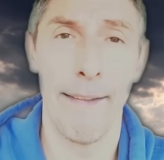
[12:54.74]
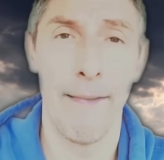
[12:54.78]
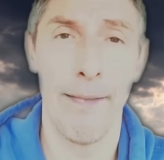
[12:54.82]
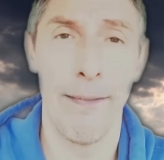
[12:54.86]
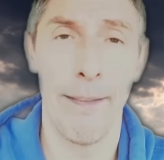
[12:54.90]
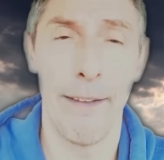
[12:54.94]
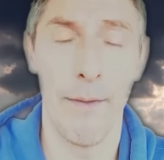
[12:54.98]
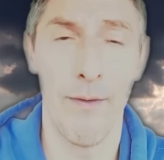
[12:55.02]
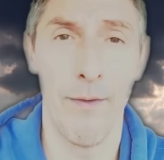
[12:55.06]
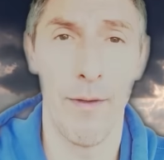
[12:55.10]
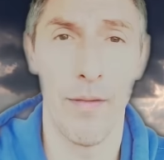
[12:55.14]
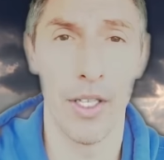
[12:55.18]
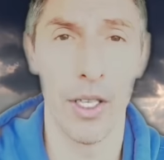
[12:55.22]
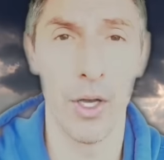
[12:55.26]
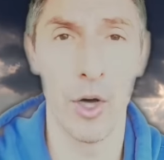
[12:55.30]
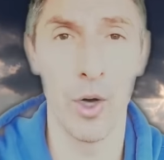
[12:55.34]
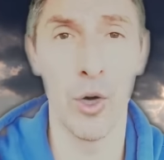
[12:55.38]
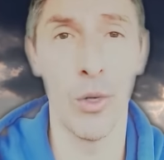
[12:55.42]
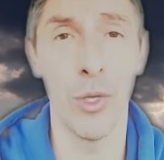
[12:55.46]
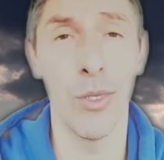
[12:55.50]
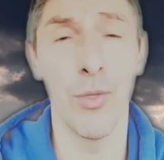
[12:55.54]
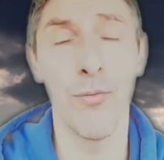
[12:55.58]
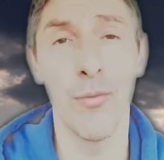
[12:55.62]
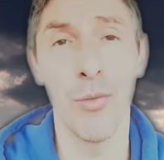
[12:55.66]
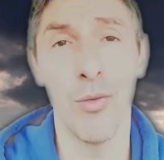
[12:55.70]
"As you has
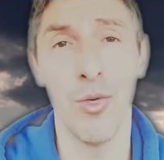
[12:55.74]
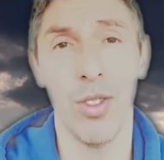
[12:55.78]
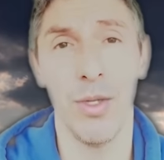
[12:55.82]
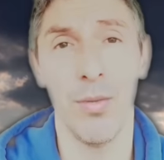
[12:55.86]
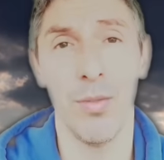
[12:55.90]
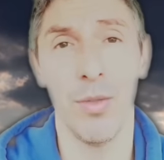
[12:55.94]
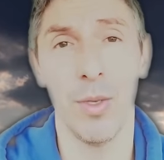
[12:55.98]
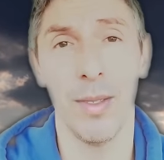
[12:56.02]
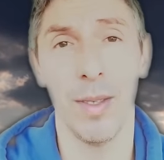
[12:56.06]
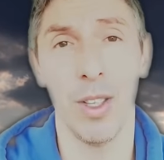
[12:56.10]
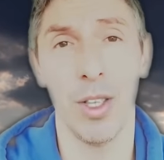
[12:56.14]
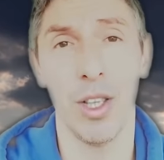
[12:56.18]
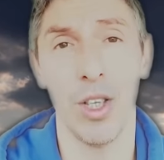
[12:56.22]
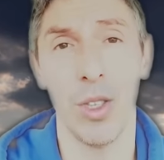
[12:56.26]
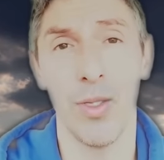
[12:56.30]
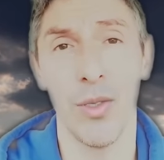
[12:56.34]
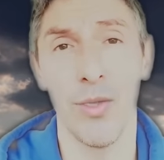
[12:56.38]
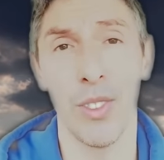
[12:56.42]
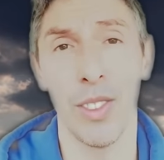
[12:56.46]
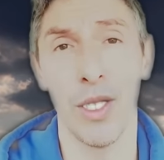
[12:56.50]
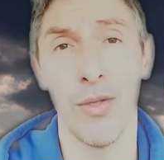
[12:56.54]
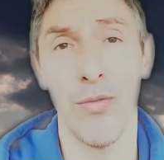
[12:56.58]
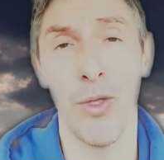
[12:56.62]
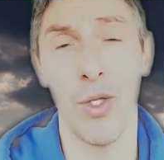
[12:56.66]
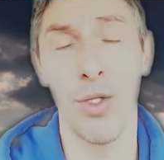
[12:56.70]
lost the false
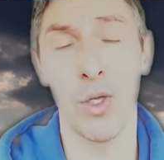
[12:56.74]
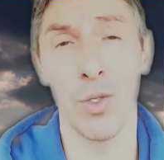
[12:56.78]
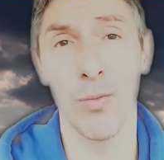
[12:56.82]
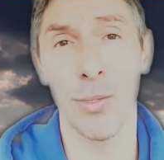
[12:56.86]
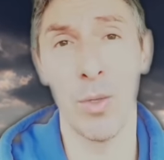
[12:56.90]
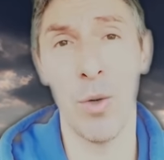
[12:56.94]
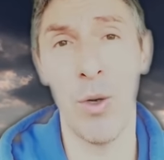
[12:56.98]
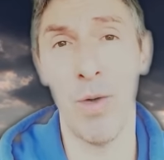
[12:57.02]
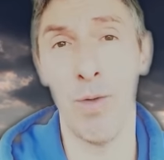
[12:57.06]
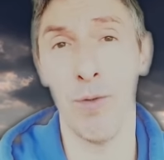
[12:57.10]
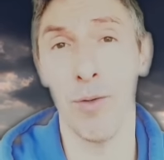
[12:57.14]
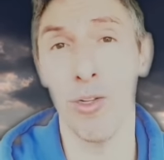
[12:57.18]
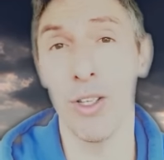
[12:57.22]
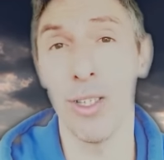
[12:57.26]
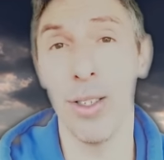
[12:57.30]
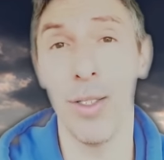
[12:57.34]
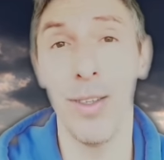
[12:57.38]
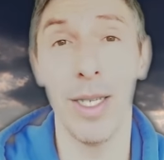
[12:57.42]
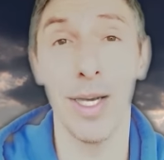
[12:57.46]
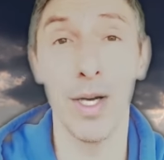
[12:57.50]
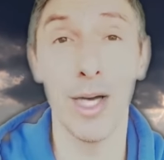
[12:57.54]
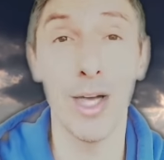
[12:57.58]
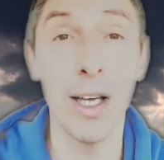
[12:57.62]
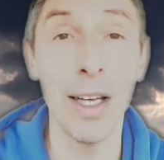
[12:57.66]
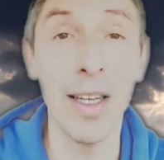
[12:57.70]
information over television and Moore's,
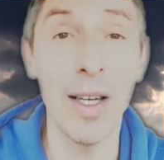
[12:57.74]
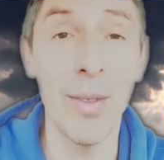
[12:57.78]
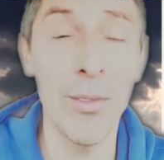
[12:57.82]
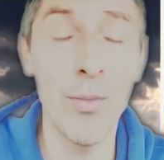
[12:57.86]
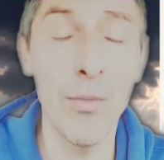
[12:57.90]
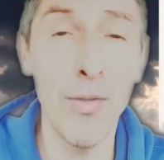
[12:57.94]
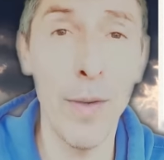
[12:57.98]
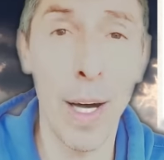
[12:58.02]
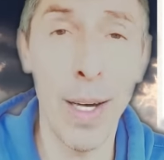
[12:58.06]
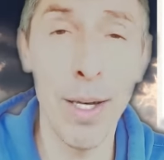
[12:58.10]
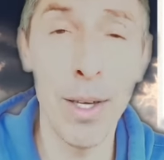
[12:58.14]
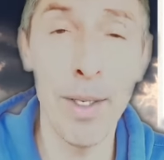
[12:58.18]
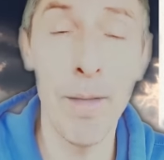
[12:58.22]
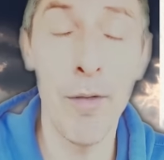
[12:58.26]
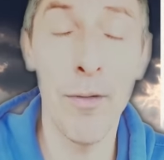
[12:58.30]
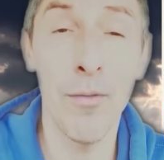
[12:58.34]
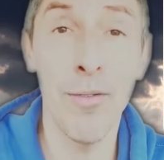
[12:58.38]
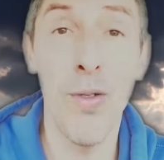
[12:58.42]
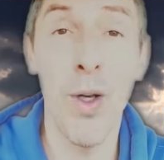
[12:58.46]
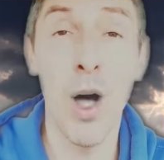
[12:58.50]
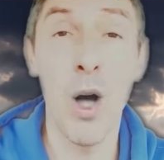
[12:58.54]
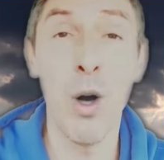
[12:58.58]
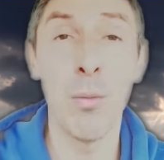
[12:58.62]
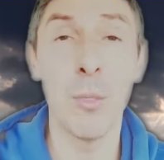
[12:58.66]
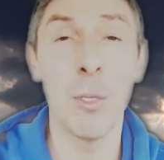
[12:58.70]
the fact that you
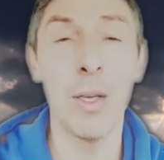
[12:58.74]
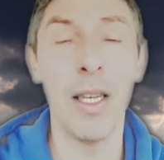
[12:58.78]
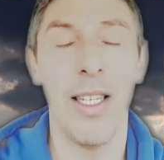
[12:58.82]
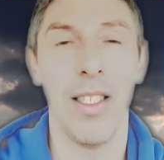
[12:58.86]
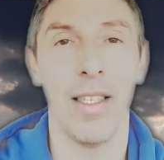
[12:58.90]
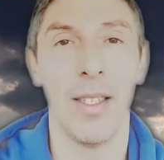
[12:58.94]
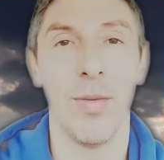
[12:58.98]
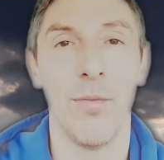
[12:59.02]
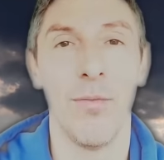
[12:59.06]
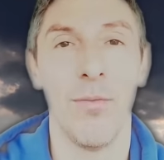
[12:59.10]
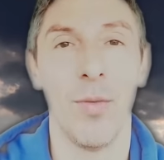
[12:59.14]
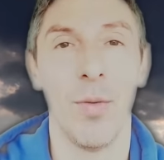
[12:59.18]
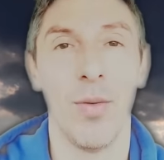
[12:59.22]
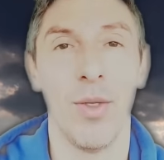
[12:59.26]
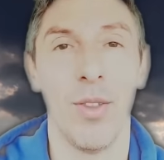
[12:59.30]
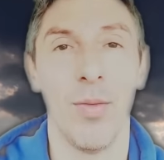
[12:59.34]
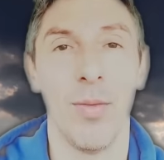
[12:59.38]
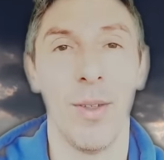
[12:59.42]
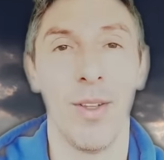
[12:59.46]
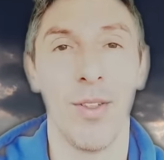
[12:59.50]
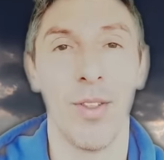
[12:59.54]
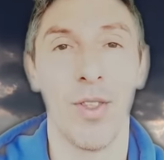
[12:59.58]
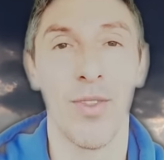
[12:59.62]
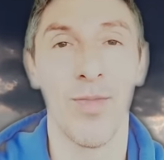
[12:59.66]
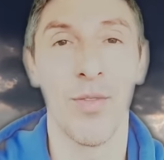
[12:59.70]
have known police
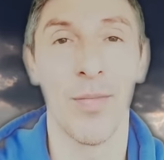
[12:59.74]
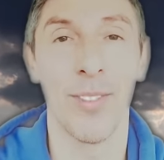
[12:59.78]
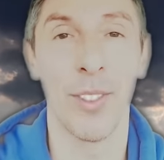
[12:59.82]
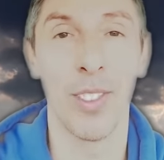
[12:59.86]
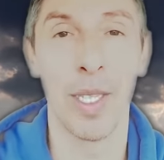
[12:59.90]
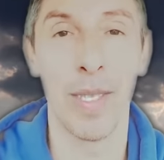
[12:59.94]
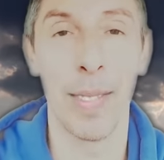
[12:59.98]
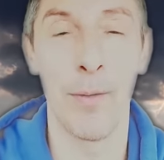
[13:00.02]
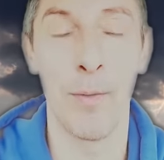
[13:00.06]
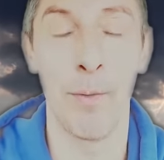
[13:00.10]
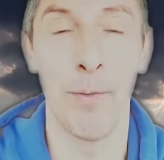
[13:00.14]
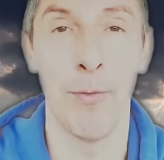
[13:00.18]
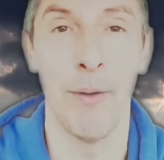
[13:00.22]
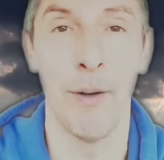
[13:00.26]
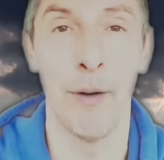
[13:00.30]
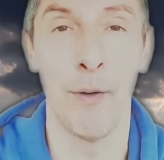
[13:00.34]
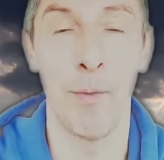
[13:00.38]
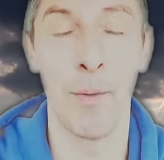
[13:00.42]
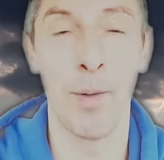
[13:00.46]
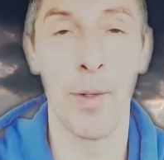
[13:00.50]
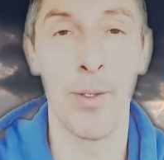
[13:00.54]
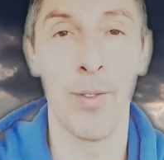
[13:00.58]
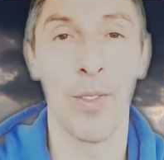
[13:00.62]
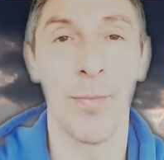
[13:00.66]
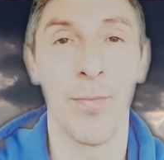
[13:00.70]
informants posting on your channel is
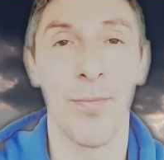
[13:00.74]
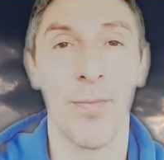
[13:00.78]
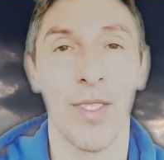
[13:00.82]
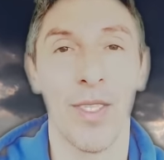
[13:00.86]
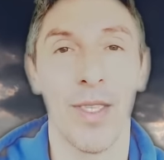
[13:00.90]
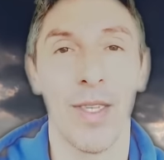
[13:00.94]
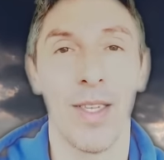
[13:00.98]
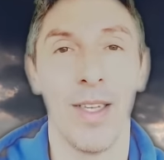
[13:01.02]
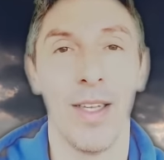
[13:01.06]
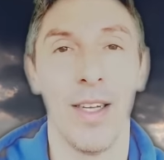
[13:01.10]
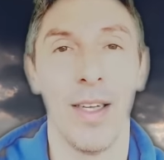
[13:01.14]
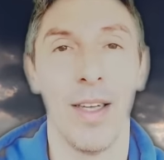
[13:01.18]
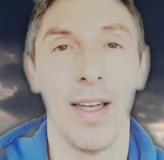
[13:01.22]
very worrisome.